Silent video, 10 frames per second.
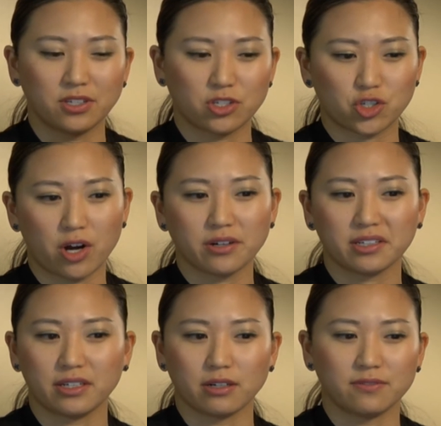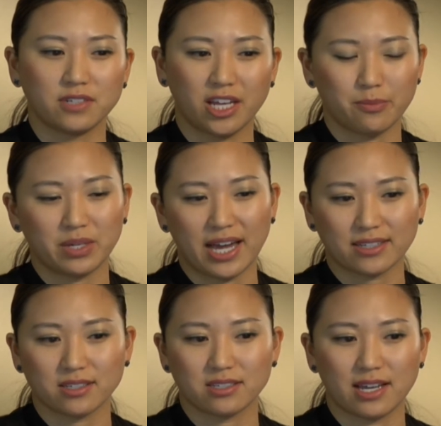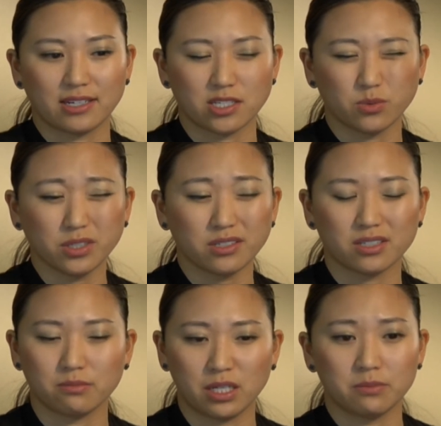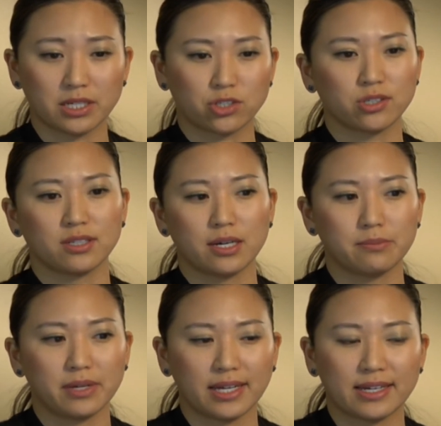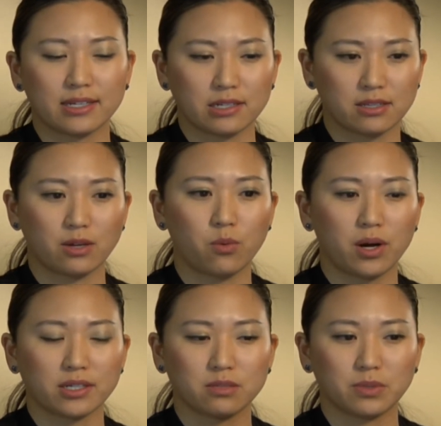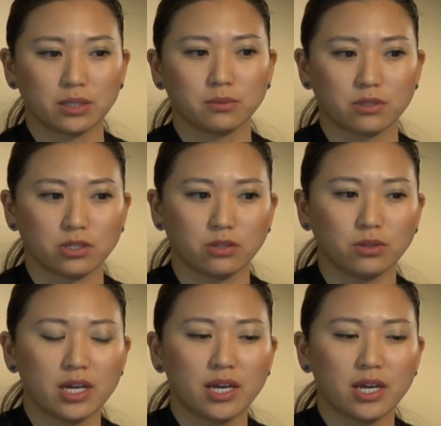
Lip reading: chart here of DMP access status really doesn't mean much to them, and they want to be able to